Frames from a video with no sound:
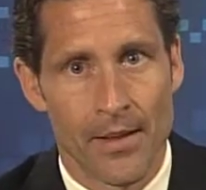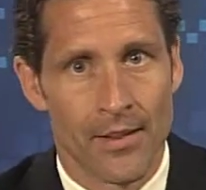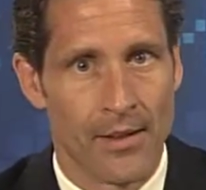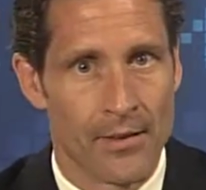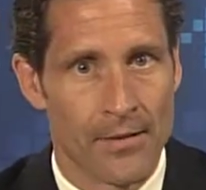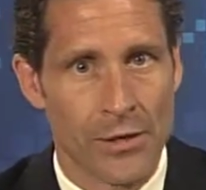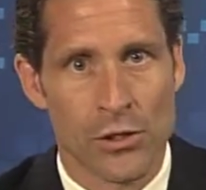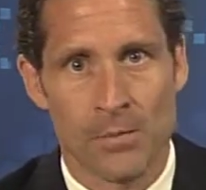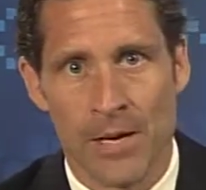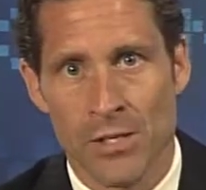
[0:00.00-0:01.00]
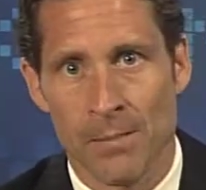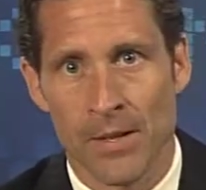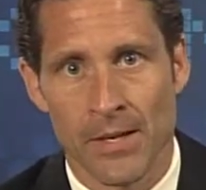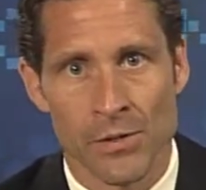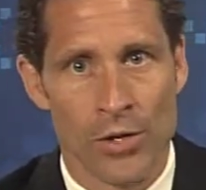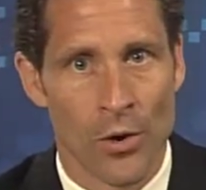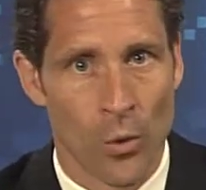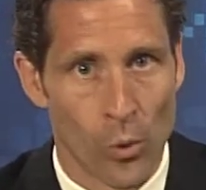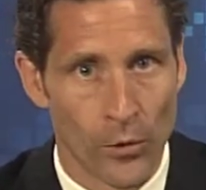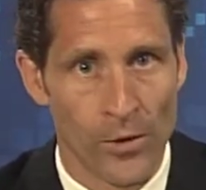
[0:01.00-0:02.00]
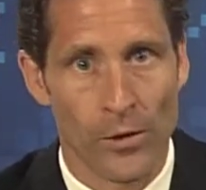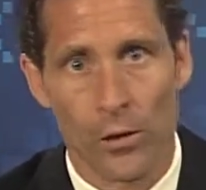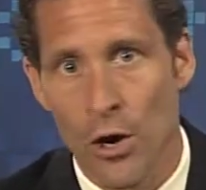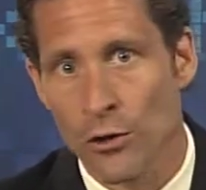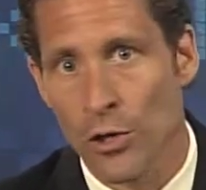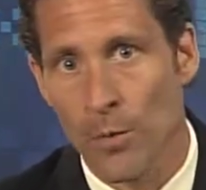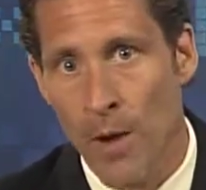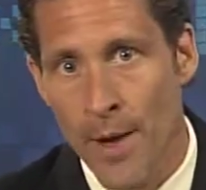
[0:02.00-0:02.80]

The investor may simply consider holding the long-term